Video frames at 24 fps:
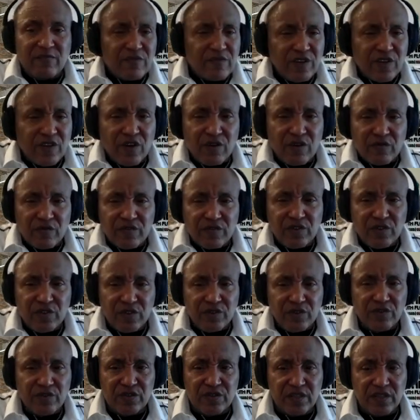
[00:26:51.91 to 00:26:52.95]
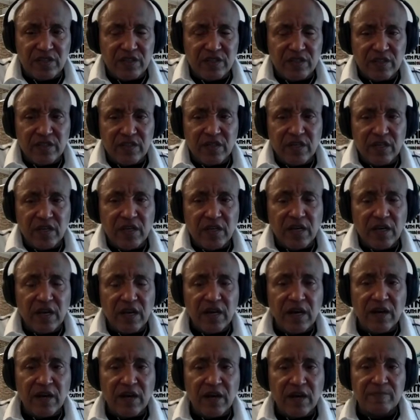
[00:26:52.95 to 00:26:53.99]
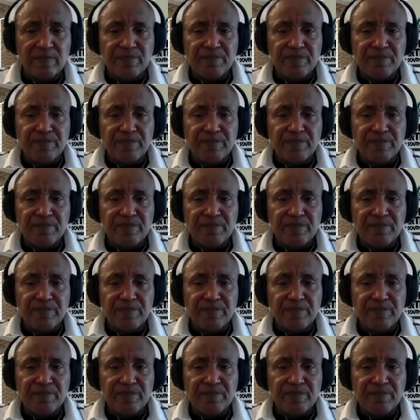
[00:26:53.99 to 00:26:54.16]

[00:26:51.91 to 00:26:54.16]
you know, you lose to um,